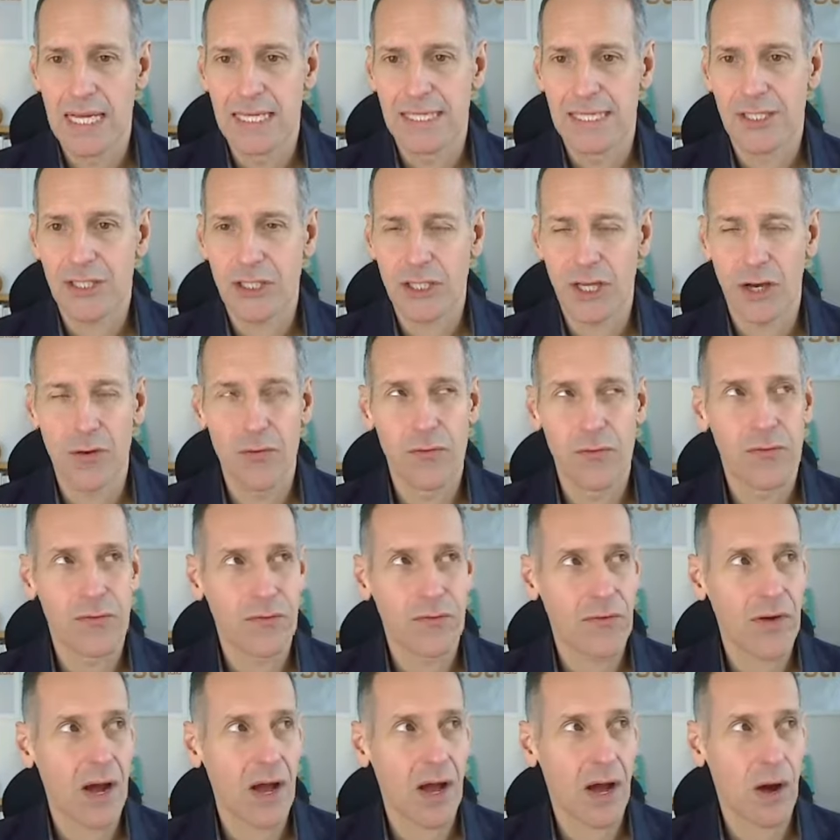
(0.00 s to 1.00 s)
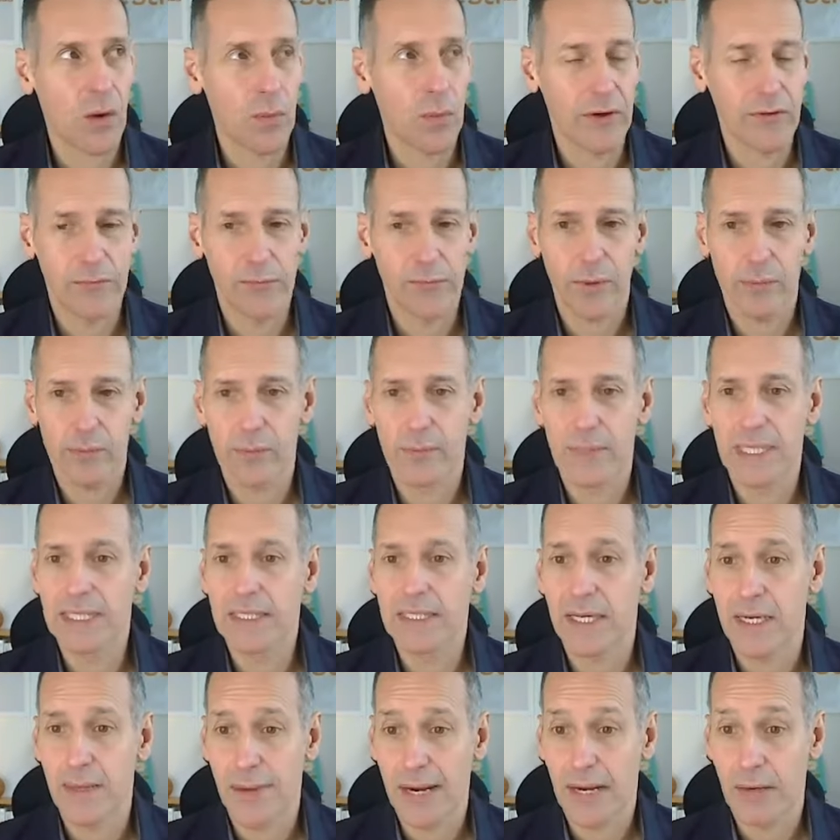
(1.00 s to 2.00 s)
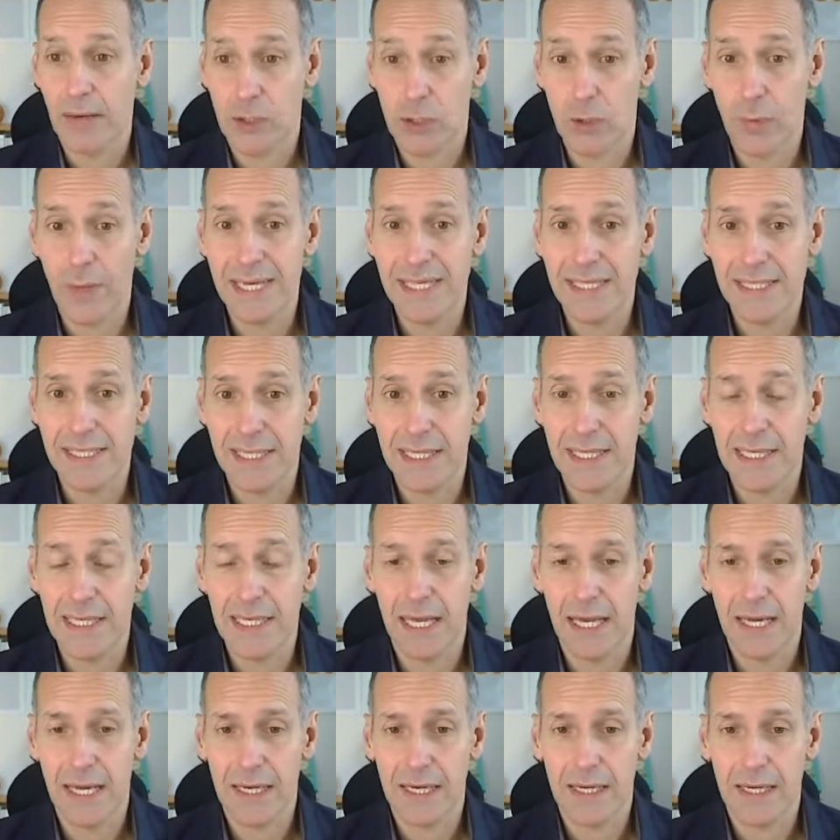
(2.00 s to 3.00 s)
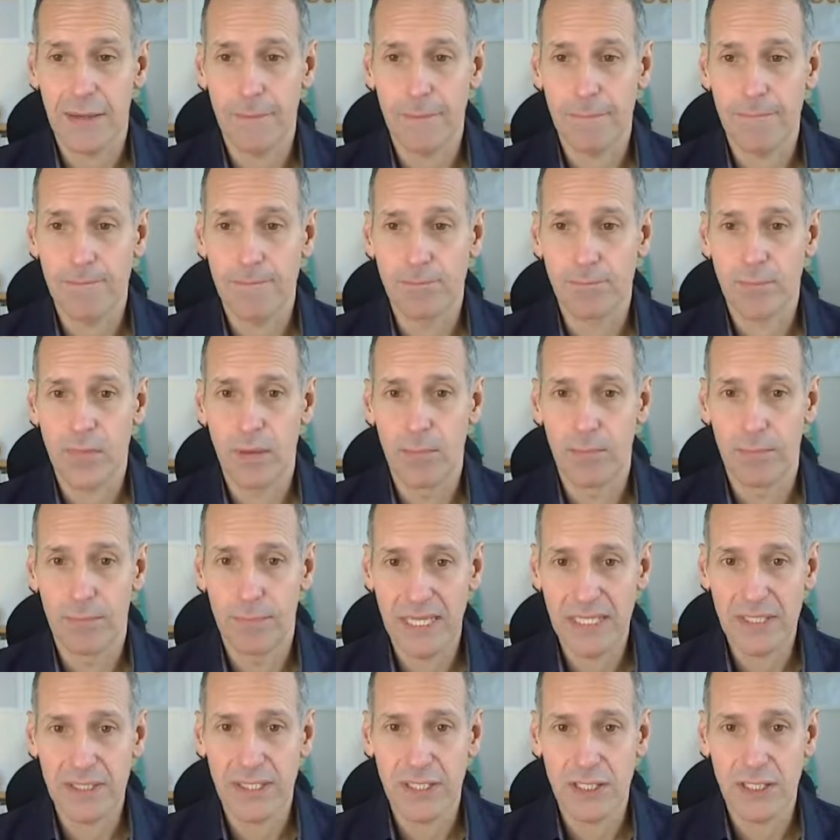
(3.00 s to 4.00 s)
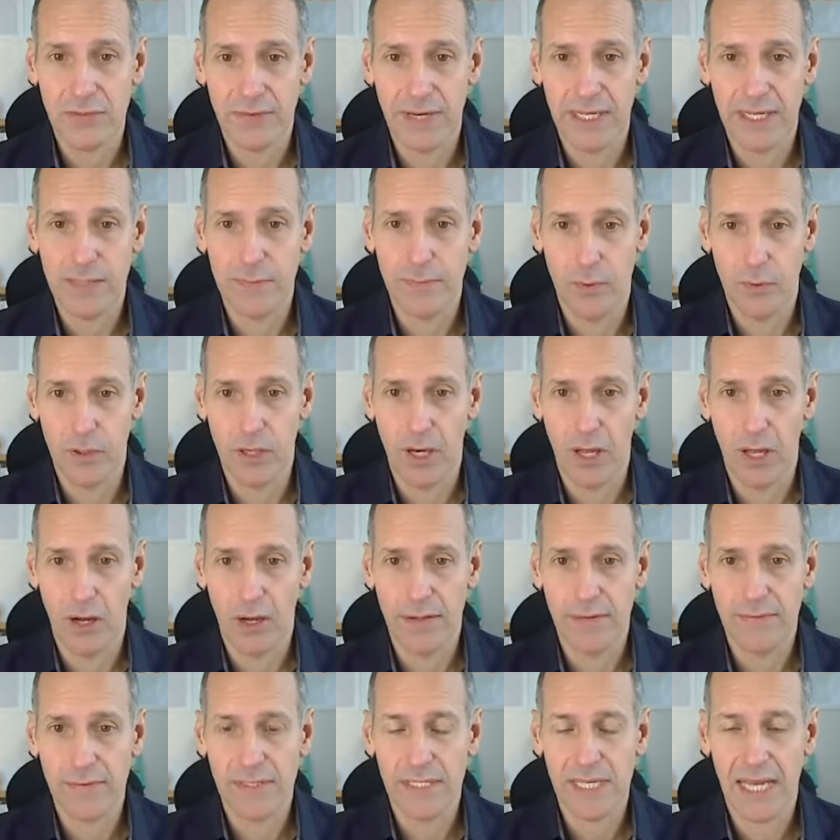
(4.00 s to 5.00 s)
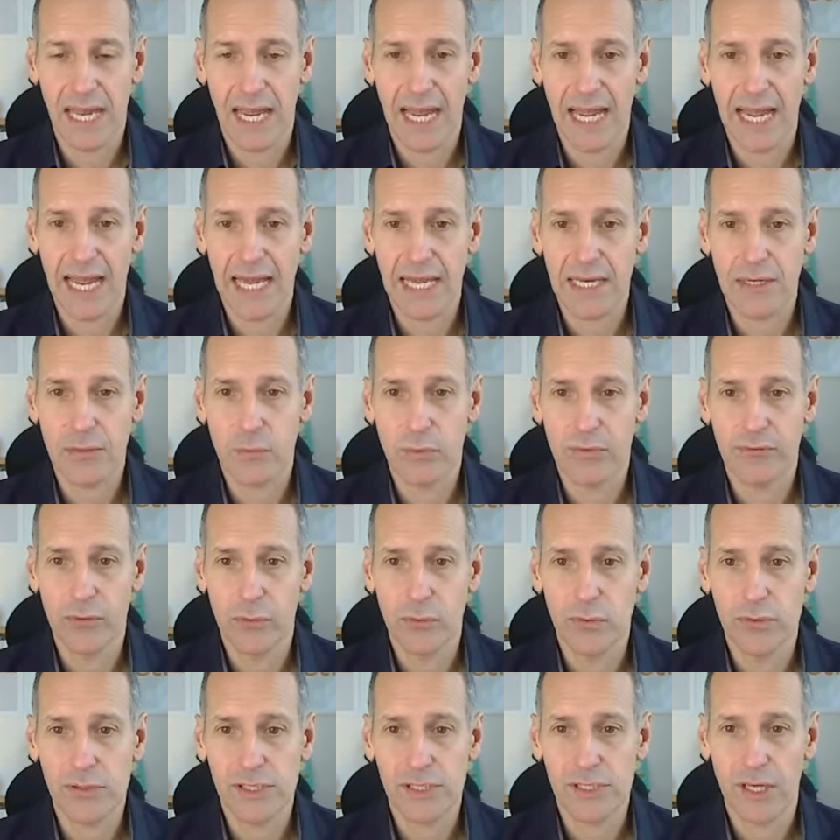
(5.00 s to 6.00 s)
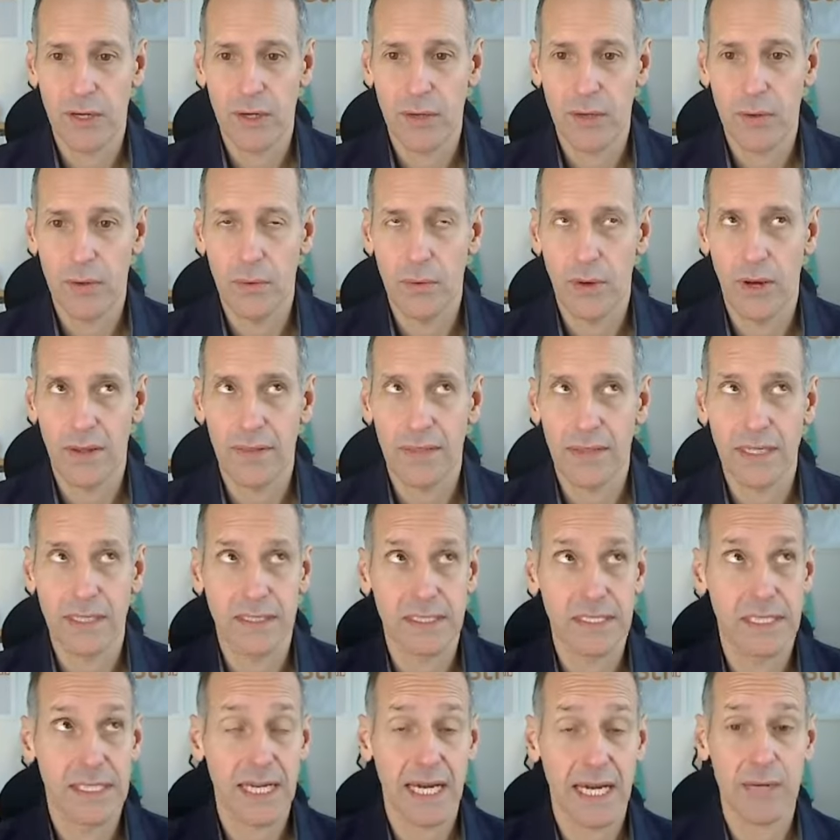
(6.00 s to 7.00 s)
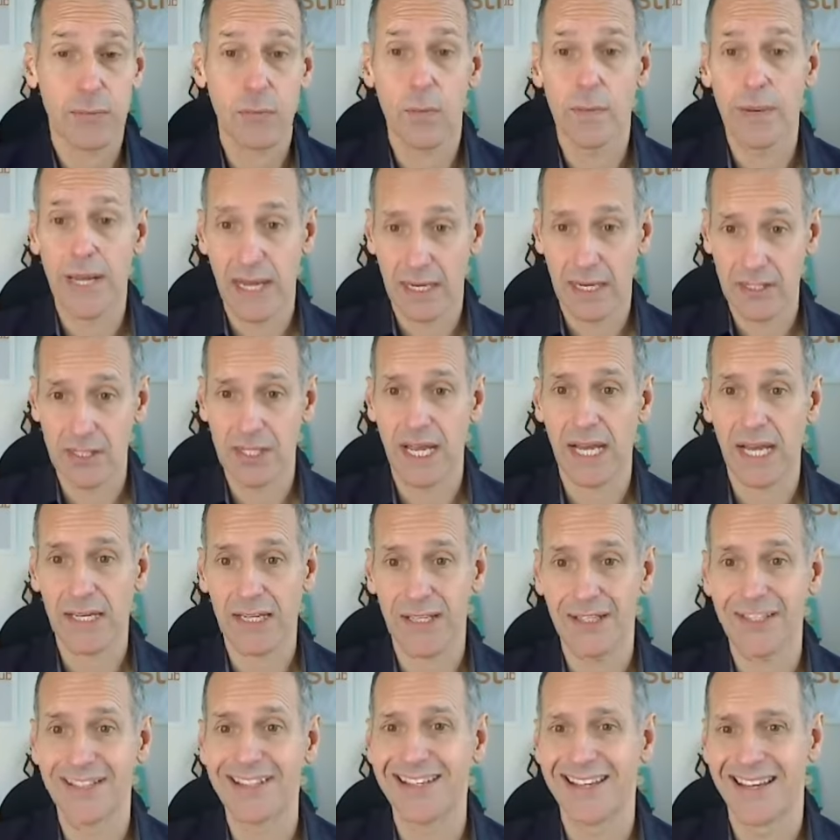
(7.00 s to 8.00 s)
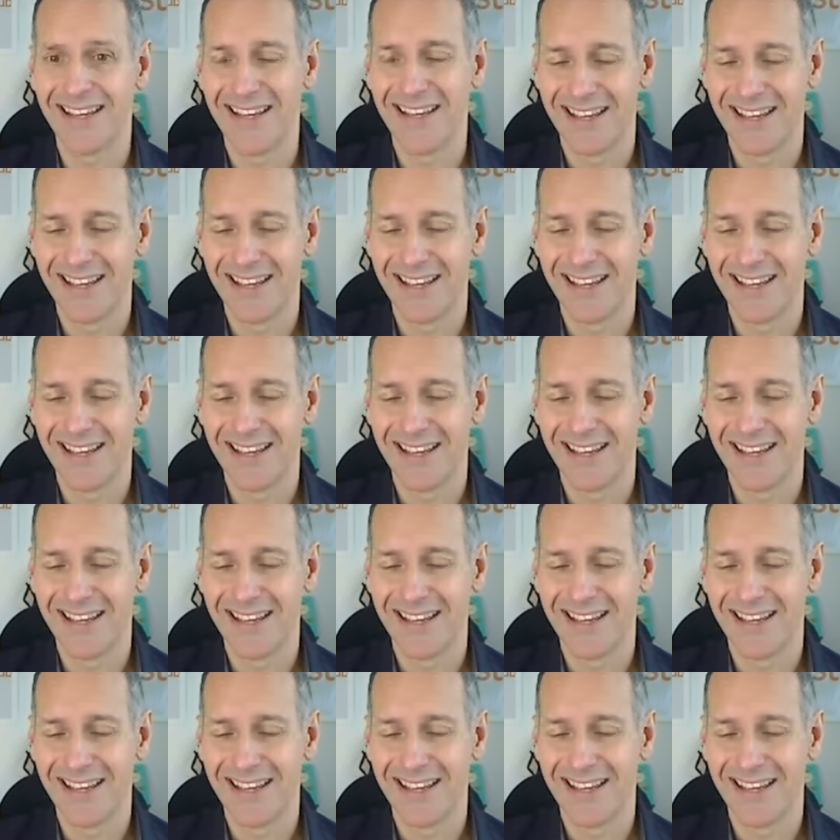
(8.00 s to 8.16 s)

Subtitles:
So far, we've probably done about 20 business Facebook Lives, and we've also, I think today will be our second